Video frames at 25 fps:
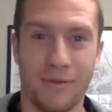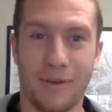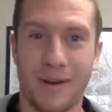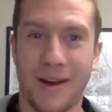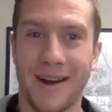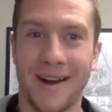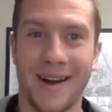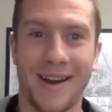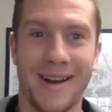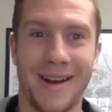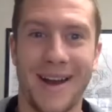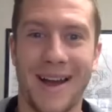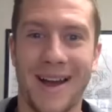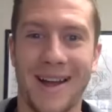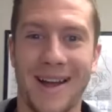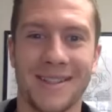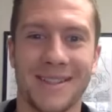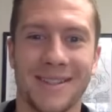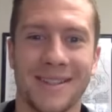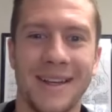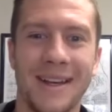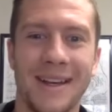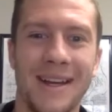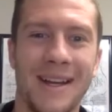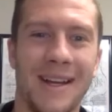Friday
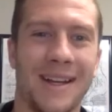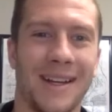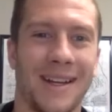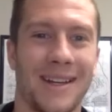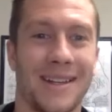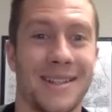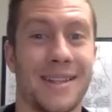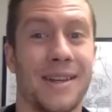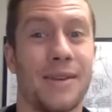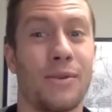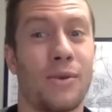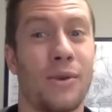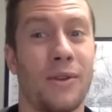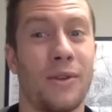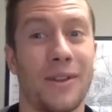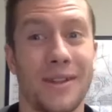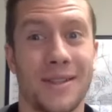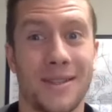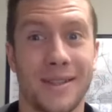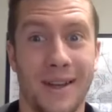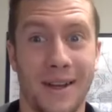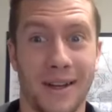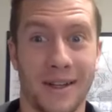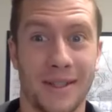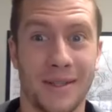nights because it really
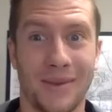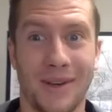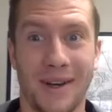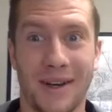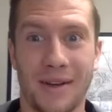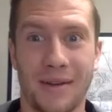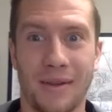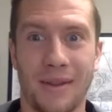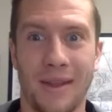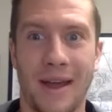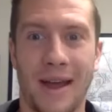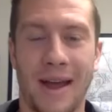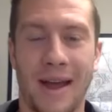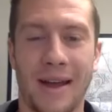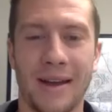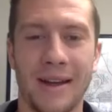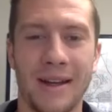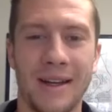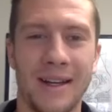sucks when I do that.